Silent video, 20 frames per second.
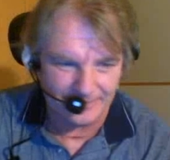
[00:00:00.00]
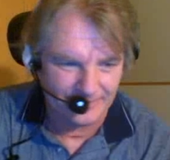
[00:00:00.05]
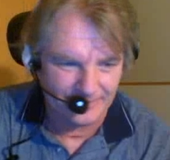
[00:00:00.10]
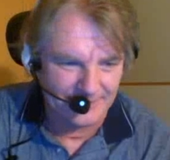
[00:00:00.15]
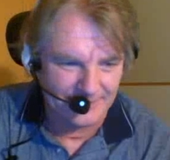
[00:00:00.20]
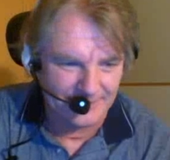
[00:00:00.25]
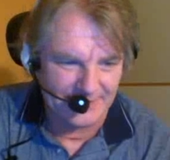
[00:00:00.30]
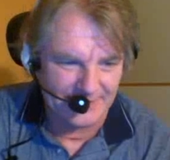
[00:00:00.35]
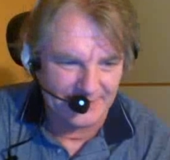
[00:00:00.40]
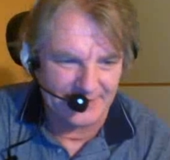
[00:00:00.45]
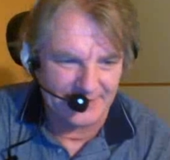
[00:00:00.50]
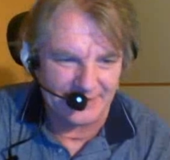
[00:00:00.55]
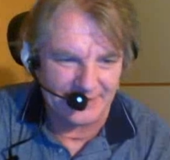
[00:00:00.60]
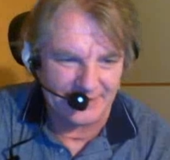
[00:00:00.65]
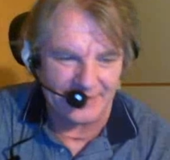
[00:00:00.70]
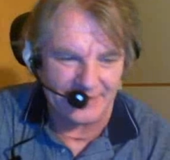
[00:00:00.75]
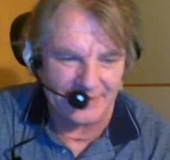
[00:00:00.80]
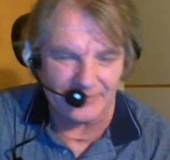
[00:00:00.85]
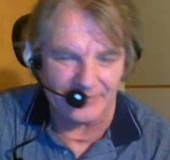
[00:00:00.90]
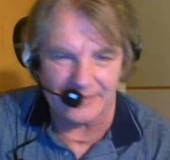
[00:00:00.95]
And then
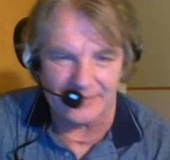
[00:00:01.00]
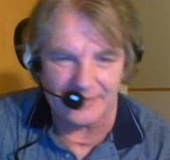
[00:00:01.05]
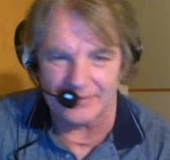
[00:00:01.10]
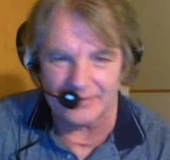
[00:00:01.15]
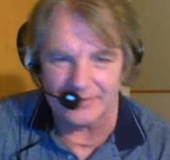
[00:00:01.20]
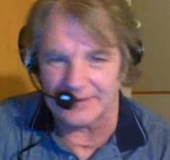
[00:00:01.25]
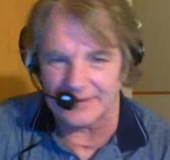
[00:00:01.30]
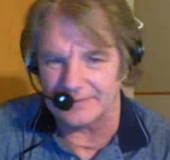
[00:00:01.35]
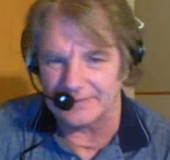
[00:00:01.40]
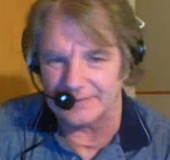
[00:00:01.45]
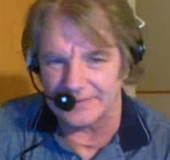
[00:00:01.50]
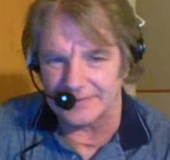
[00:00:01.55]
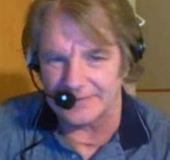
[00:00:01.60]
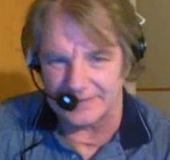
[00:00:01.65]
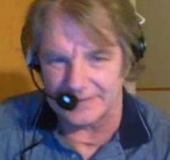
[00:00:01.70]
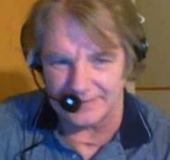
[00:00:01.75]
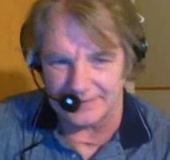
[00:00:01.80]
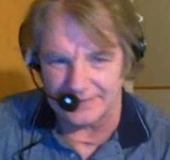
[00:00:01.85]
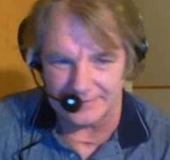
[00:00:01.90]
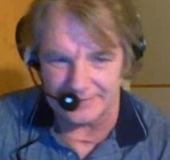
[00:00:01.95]
that way, while I'm in
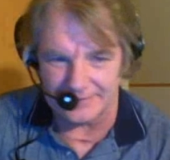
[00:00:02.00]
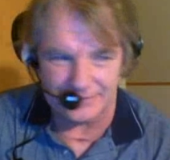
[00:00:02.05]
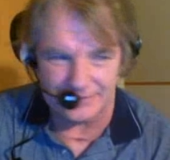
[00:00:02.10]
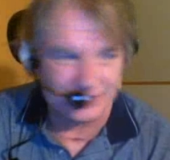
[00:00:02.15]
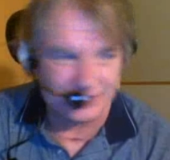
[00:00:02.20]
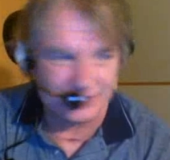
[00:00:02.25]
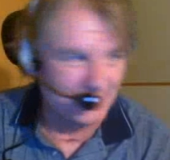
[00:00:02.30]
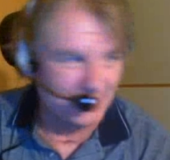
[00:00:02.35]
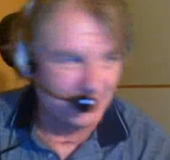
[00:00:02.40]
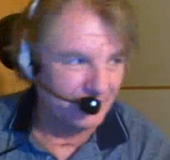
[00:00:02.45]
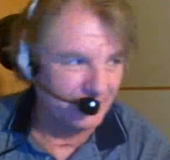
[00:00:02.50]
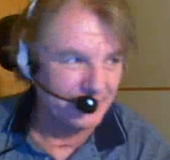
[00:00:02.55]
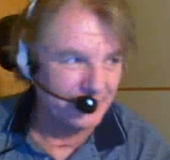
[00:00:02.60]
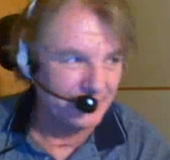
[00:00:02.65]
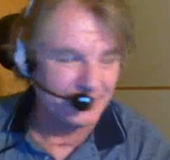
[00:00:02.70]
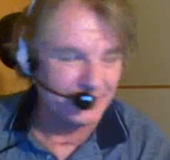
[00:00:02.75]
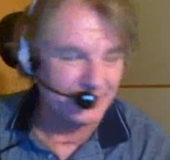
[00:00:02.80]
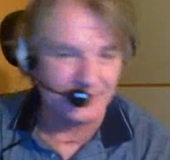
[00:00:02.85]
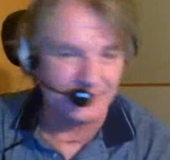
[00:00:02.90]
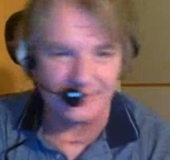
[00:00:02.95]
the shower, you
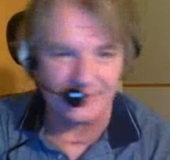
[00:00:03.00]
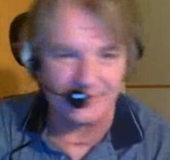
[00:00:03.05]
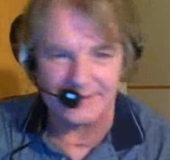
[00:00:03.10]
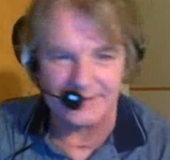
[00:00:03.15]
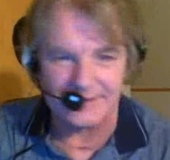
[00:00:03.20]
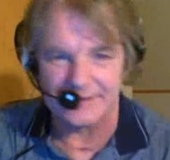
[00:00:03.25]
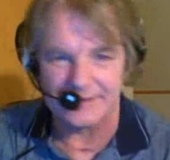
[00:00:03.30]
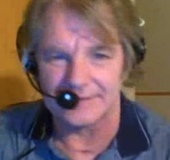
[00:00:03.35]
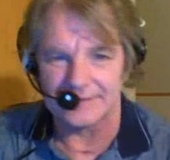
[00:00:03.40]
can go ahead